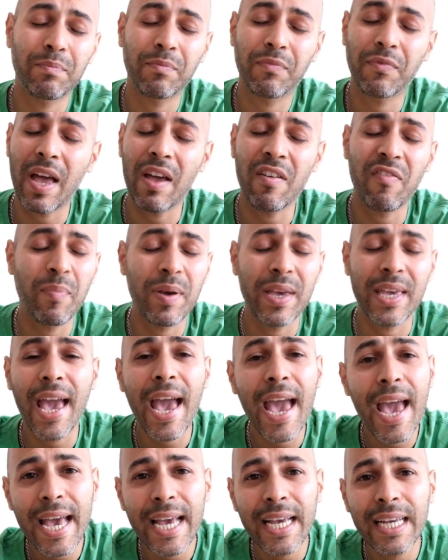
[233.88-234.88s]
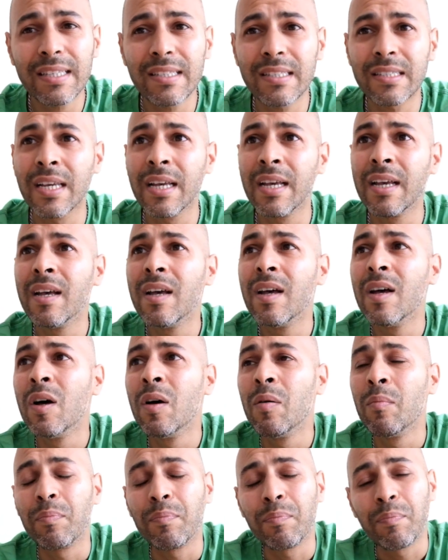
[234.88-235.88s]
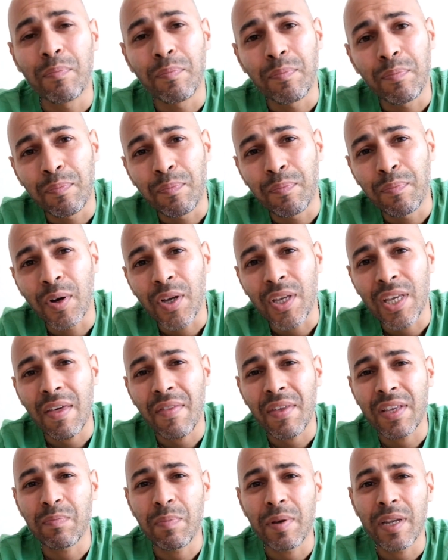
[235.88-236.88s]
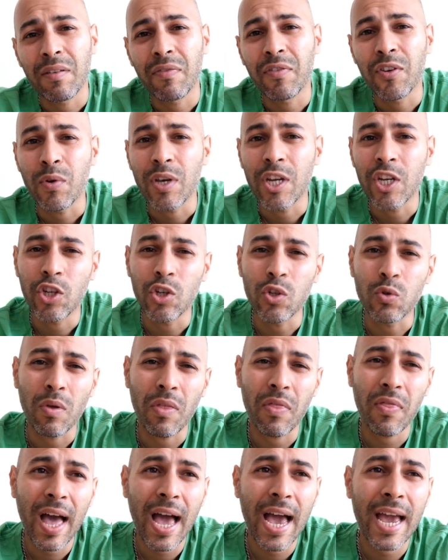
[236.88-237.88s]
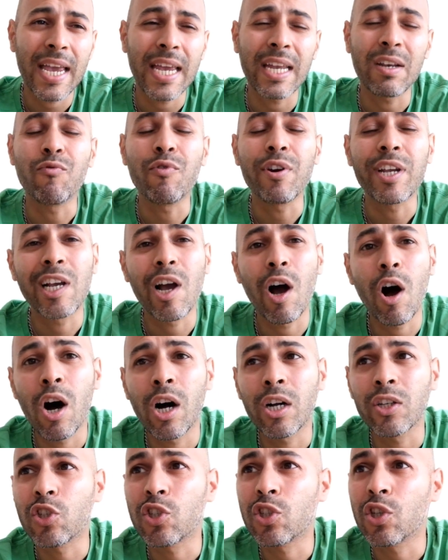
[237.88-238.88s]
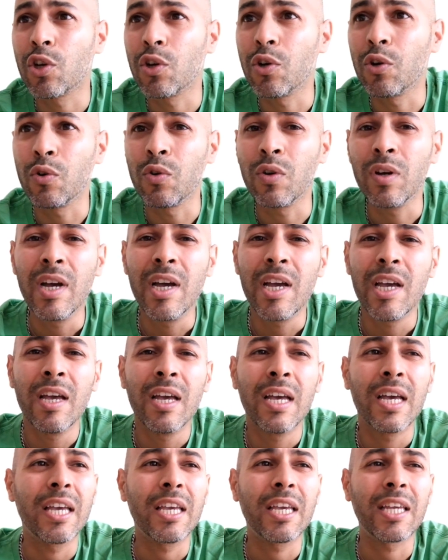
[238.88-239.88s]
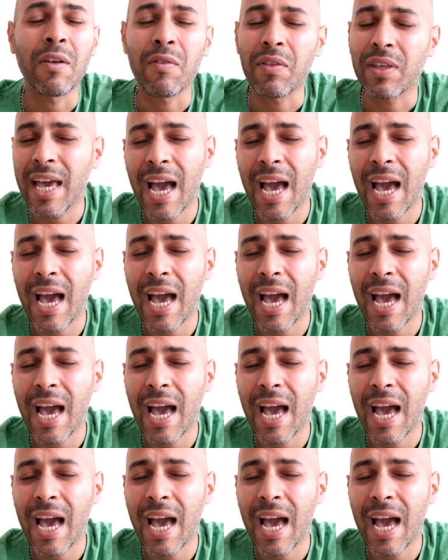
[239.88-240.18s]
for FPS. But yeah, there's been a few issues with that in regards to, you know, the